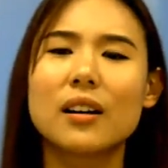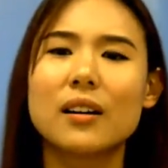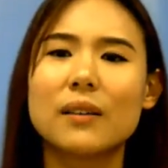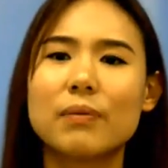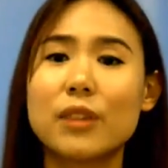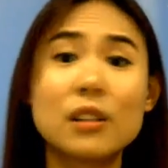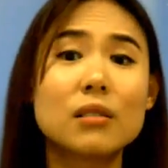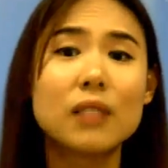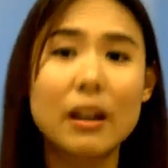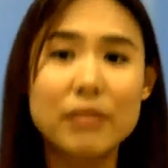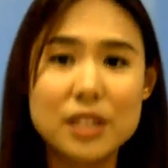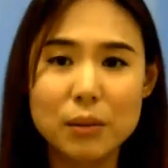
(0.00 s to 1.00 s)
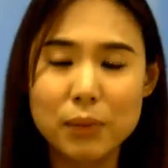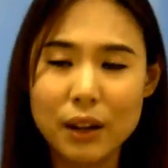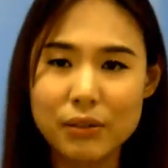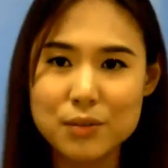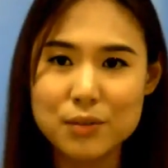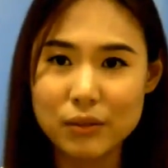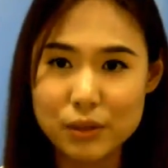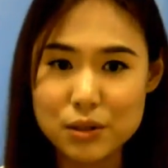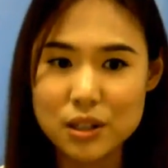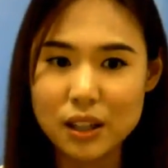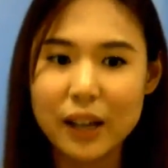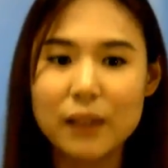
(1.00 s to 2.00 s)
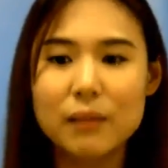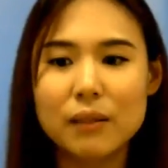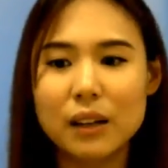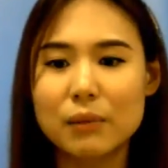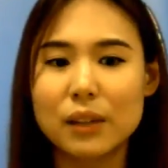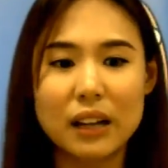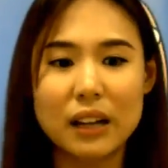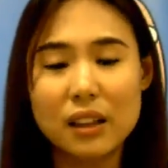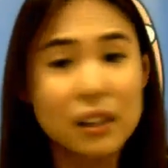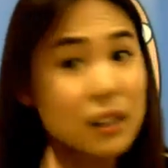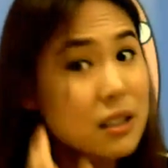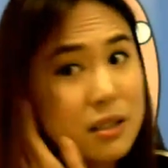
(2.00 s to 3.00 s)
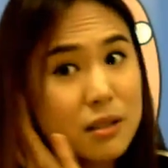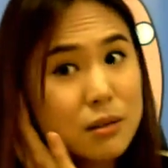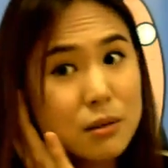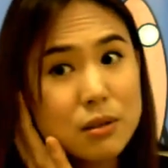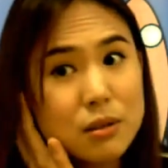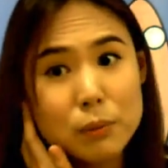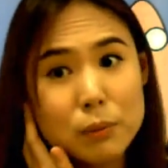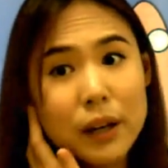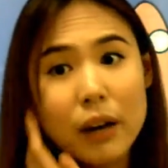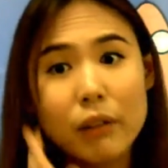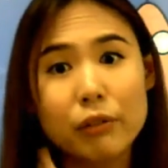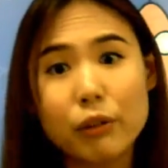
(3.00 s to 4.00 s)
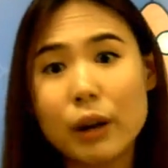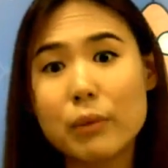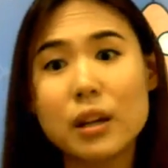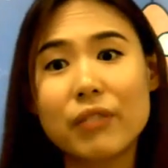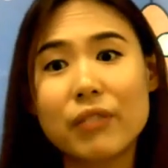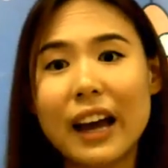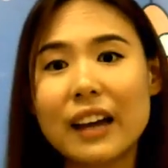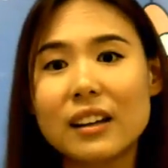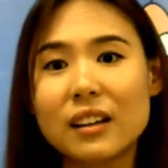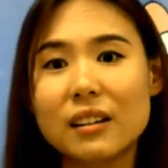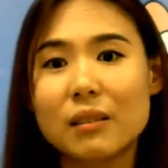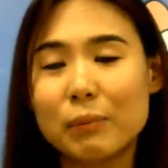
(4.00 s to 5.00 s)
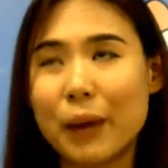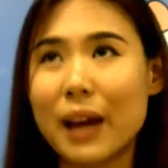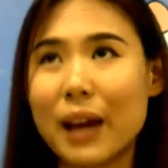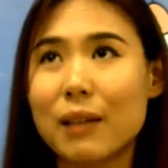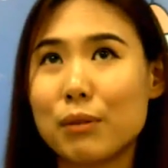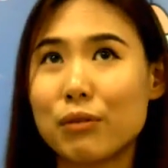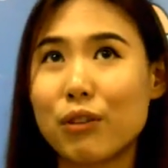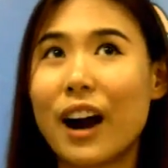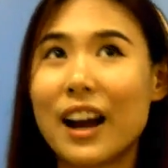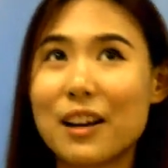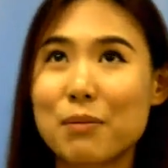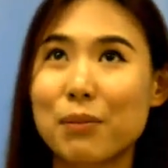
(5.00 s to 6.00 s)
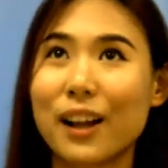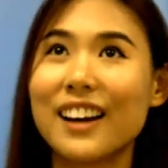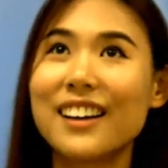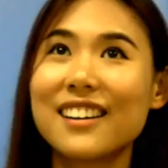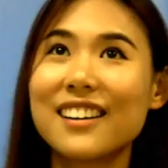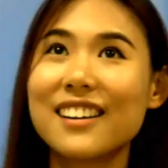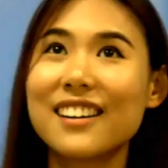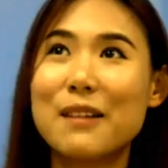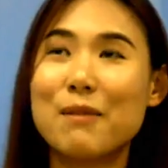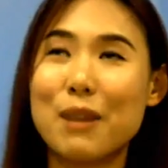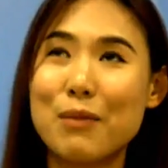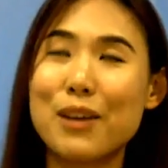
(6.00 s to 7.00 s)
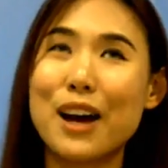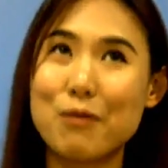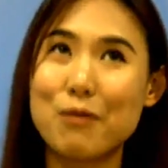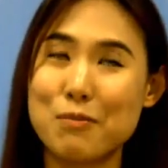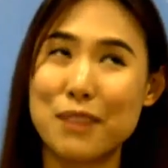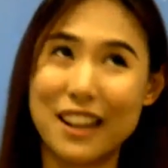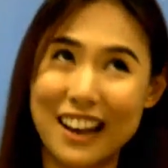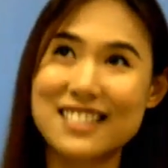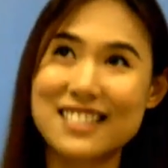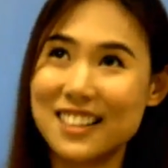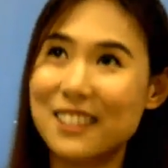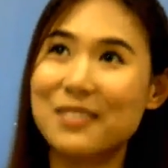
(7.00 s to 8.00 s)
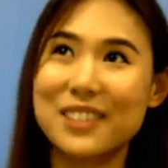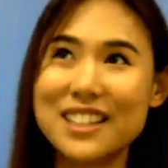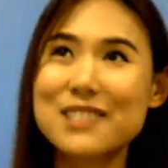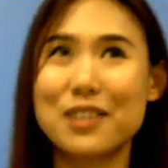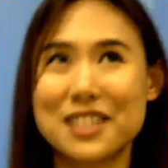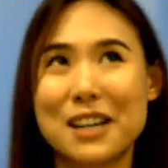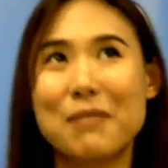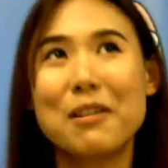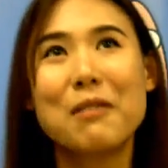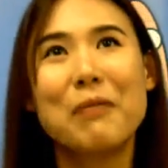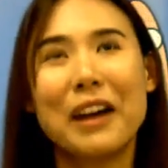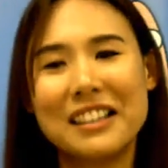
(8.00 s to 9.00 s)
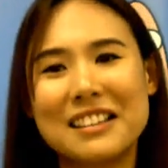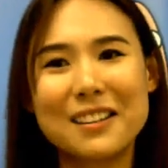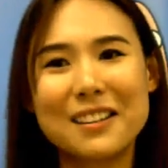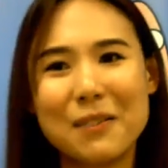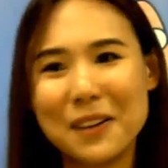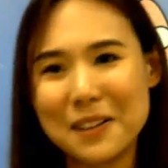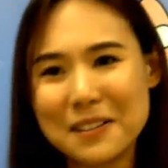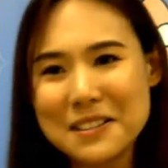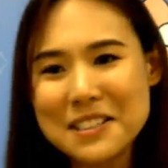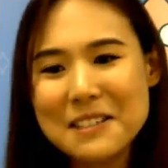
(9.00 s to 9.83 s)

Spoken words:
you need to leverage on platforms like FutureLab. I mean, I think it's super helpful. I mean, if I had it back before I applied, maybe I would be less nervous for some of my interviews,